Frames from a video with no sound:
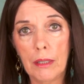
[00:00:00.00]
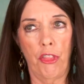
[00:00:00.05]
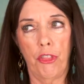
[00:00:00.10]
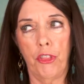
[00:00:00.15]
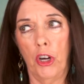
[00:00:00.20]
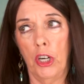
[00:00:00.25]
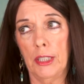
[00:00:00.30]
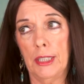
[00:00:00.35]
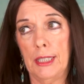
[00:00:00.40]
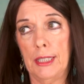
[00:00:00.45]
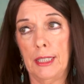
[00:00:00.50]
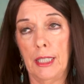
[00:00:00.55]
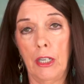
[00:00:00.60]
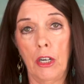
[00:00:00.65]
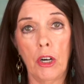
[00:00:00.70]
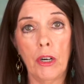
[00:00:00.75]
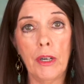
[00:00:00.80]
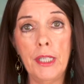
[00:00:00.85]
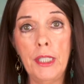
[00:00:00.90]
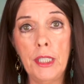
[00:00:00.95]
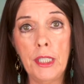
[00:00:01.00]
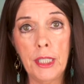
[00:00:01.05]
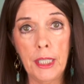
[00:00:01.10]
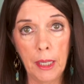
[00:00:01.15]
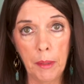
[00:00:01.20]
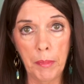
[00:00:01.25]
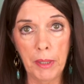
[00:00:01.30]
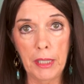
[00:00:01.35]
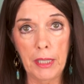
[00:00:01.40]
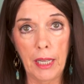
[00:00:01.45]
Thoughts that are
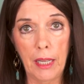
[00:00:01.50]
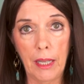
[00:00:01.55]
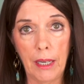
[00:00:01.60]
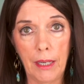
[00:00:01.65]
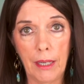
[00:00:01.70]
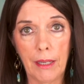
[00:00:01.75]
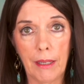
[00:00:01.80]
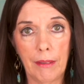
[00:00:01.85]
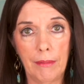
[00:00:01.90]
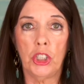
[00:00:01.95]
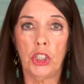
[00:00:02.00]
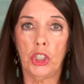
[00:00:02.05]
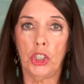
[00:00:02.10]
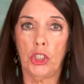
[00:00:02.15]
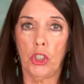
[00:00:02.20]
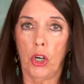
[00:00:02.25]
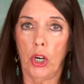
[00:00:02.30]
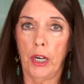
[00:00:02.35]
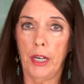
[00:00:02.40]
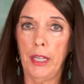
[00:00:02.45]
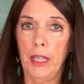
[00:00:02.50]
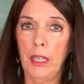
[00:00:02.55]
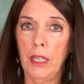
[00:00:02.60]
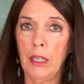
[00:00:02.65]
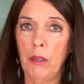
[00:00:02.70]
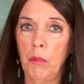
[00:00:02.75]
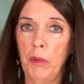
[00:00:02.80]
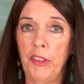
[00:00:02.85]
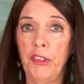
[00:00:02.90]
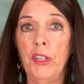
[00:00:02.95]
intimidating,
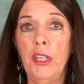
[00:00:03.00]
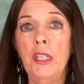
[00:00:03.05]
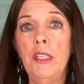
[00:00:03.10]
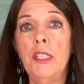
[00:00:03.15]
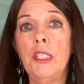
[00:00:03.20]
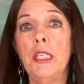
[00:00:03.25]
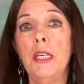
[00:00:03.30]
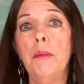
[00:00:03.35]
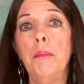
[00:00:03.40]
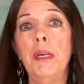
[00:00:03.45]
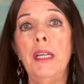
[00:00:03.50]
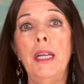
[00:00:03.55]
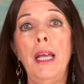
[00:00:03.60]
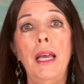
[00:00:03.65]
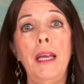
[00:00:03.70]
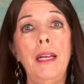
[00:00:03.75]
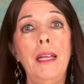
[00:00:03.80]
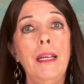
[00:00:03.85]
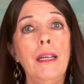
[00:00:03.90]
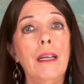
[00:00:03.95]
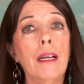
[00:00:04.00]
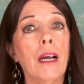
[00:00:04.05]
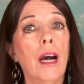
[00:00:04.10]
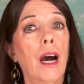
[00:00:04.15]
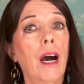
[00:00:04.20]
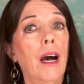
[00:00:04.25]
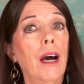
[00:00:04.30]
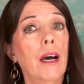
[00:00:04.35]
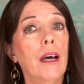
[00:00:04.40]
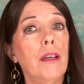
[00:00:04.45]
starting with an intimidating
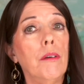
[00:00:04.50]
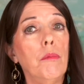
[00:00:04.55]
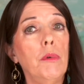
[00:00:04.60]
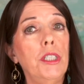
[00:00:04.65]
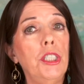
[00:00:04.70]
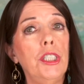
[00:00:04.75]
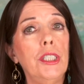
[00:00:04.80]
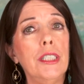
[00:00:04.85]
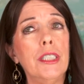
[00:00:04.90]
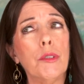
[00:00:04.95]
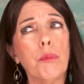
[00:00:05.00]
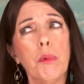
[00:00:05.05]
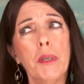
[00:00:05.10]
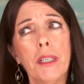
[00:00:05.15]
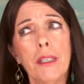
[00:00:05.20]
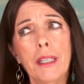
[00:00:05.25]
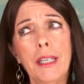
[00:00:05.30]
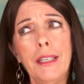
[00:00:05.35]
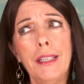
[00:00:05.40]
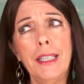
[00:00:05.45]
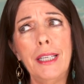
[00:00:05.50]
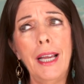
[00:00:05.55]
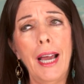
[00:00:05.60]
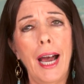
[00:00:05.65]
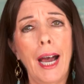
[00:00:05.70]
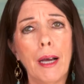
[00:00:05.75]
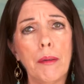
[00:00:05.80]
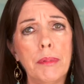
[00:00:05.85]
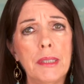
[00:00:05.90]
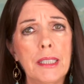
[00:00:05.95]
God, which is really the
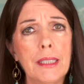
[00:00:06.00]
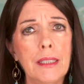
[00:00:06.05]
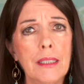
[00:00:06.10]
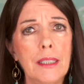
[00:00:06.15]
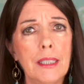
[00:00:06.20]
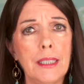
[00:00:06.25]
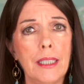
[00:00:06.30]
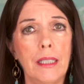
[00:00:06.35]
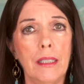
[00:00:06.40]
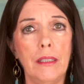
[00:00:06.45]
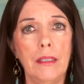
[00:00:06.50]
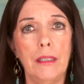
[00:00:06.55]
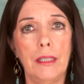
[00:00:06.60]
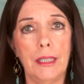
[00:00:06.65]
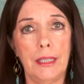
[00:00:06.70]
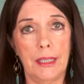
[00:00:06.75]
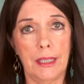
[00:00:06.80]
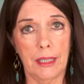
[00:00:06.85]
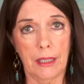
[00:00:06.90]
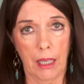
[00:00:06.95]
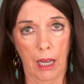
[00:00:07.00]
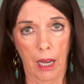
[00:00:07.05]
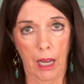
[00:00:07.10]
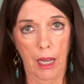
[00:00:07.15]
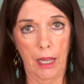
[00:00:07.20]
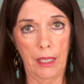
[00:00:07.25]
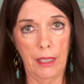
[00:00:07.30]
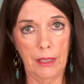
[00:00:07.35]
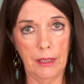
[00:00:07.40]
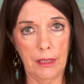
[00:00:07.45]
absence in
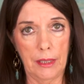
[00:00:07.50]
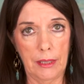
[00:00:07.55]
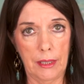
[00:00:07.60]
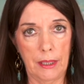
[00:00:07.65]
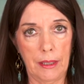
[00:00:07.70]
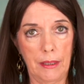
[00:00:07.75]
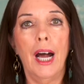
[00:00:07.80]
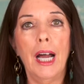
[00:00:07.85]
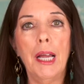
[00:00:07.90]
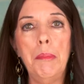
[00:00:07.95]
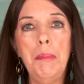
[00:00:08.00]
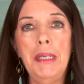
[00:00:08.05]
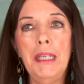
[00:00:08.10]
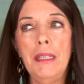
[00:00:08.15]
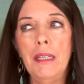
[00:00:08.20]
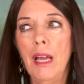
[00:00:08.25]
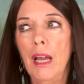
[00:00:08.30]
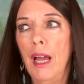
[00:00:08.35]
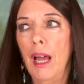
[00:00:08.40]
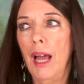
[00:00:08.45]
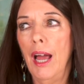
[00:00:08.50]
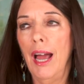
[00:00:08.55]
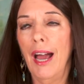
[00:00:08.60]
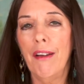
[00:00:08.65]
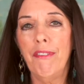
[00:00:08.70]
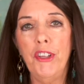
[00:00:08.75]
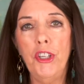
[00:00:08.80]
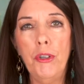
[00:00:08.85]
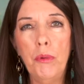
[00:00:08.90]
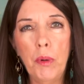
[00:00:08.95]
disguise. I mean,
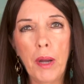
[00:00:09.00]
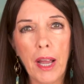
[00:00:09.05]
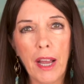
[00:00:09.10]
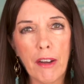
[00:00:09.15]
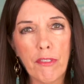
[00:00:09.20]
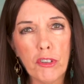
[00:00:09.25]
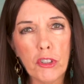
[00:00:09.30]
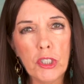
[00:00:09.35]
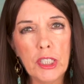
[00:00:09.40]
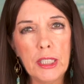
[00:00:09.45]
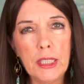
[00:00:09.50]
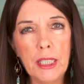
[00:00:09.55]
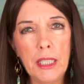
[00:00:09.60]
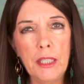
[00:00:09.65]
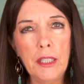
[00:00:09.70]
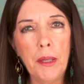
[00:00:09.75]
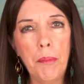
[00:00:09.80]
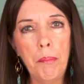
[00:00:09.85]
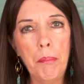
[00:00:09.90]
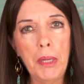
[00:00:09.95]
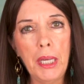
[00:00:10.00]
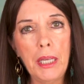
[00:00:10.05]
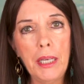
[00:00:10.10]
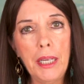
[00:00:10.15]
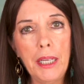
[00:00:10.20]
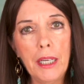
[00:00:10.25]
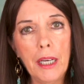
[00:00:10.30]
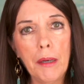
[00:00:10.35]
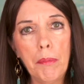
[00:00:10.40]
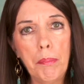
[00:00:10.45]
have you ever seen the
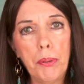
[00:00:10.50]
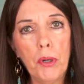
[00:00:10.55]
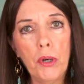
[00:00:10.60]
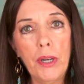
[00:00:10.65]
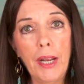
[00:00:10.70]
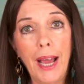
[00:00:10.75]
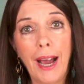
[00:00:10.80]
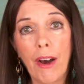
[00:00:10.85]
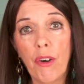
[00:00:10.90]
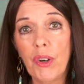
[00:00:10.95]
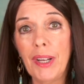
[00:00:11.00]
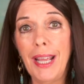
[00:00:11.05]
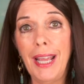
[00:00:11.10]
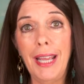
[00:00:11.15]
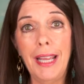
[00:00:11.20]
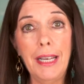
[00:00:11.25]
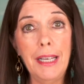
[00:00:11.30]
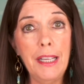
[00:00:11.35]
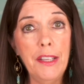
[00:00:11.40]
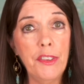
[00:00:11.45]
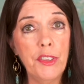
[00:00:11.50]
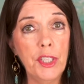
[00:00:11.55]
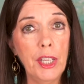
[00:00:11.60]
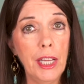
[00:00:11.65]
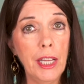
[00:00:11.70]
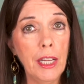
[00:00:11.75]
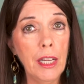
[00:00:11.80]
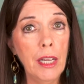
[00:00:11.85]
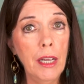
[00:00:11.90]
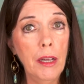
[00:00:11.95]
media put out
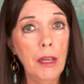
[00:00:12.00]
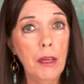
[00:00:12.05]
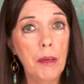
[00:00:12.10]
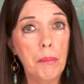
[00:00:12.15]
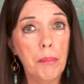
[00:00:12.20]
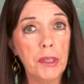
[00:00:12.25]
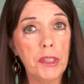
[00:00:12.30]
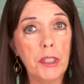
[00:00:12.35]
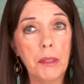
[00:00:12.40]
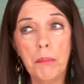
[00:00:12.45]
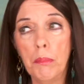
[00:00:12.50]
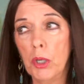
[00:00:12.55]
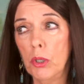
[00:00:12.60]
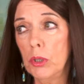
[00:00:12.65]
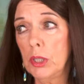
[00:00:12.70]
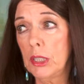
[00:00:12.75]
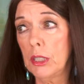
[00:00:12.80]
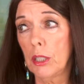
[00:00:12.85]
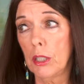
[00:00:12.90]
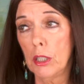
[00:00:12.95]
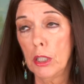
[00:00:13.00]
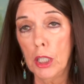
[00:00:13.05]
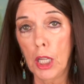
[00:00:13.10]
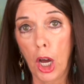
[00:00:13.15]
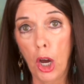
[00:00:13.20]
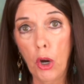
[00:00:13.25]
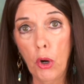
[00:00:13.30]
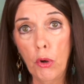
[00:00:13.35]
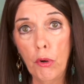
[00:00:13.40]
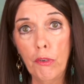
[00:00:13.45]
anything but the most
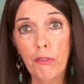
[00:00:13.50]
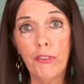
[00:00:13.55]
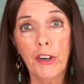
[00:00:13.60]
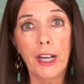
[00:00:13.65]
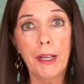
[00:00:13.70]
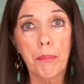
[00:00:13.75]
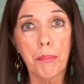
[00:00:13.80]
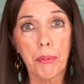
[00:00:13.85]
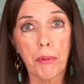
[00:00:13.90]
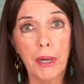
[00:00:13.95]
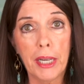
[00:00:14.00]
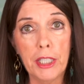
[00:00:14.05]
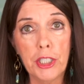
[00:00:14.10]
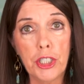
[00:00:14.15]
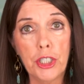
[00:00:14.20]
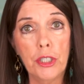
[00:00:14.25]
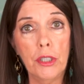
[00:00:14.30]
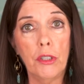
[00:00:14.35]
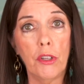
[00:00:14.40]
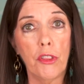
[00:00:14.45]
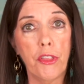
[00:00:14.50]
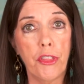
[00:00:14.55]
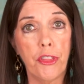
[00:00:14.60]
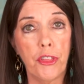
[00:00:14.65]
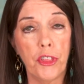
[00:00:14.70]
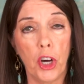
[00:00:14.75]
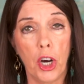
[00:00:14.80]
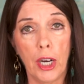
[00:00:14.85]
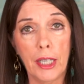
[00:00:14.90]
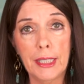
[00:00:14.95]
low vibrational
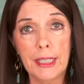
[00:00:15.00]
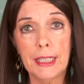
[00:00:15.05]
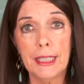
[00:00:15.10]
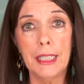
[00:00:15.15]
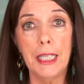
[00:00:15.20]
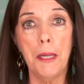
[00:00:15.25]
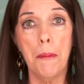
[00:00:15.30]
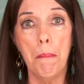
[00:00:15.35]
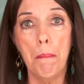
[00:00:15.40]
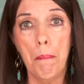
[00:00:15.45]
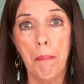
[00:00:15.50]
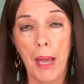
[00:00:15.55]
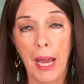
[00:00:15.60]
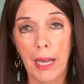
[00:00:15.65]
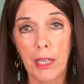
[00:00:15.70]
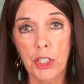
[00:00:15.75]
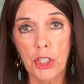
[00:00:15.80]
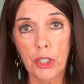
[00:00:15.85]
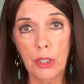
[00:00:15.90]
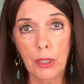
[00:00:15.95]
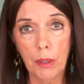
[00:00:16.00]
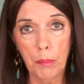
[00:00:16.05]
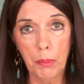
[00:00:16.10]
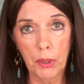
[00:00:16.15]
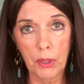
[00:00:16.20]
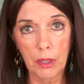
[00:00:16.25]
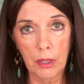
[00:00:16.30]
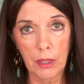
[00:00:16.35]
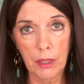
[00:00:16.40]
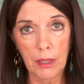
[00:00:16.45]
thoughts
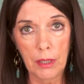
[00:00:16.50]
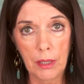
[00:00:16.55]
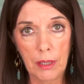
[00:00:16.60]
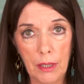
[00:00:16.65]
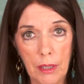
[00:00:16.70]
imaginable.